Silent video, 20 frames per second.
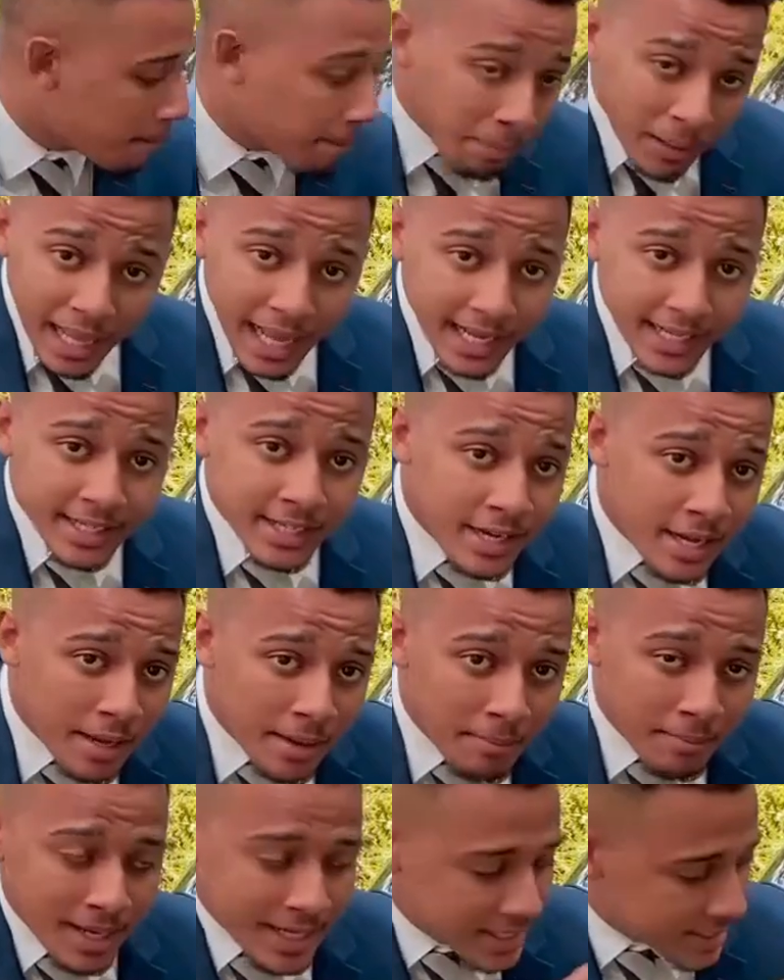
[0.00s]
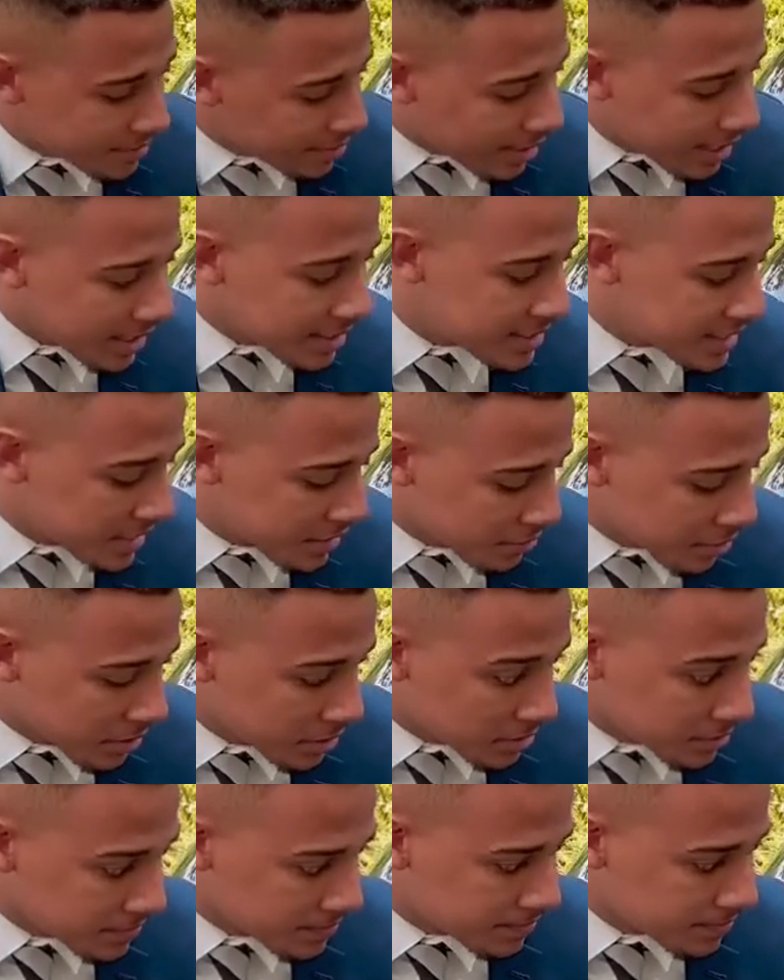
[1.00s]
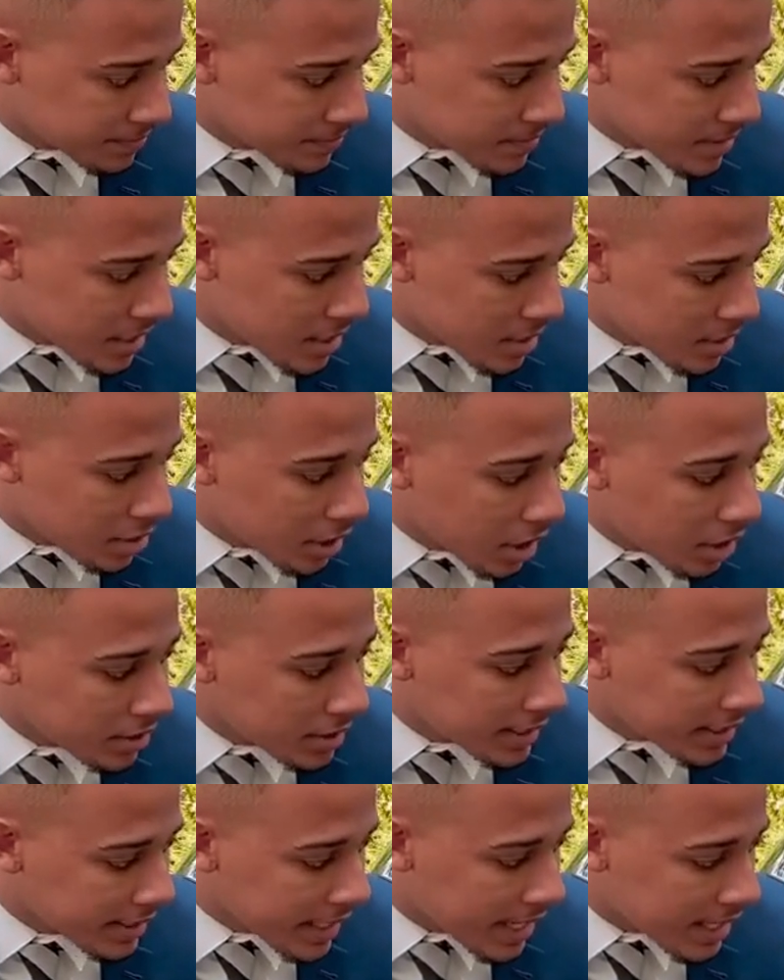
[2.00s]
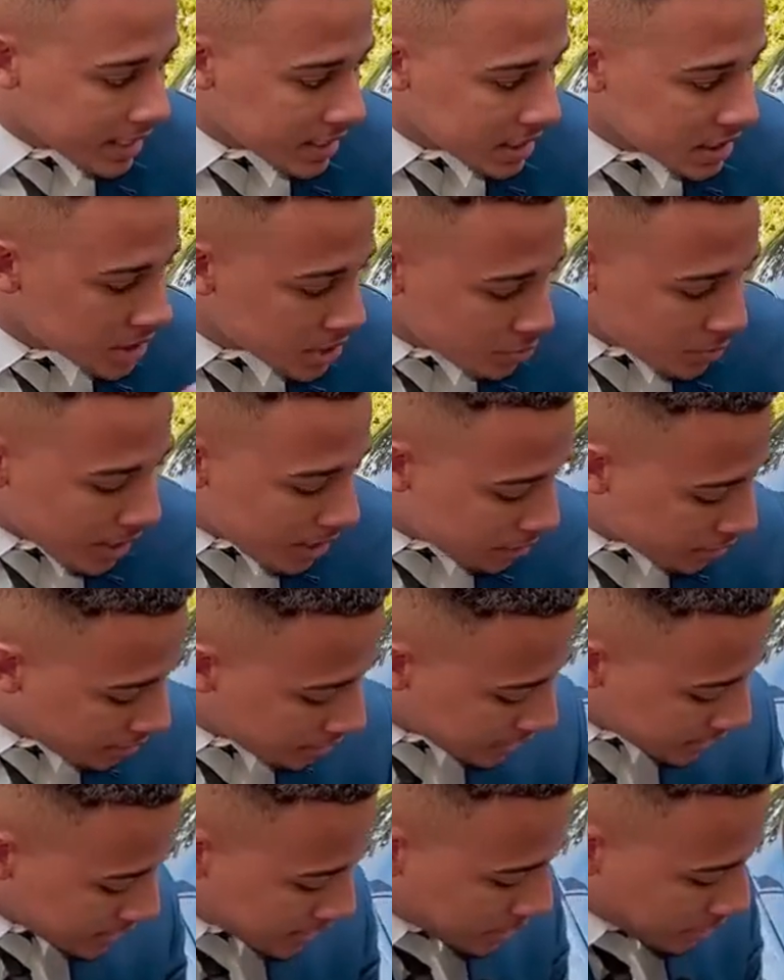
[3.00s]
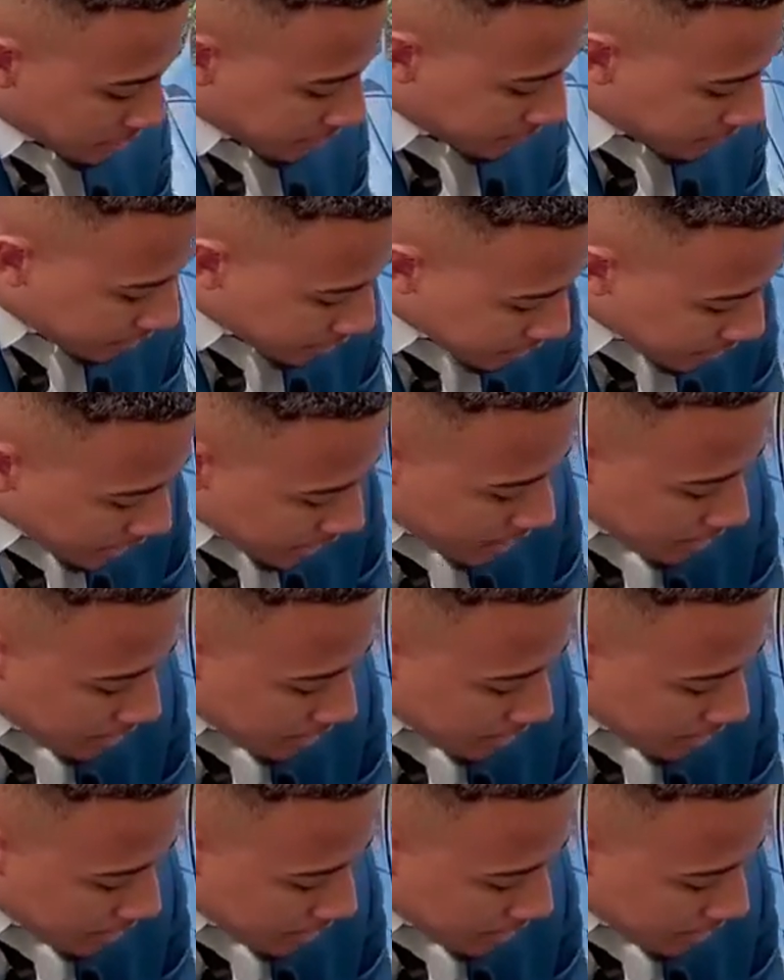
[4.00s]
black Maserati grille. Not only that as well, you can see your front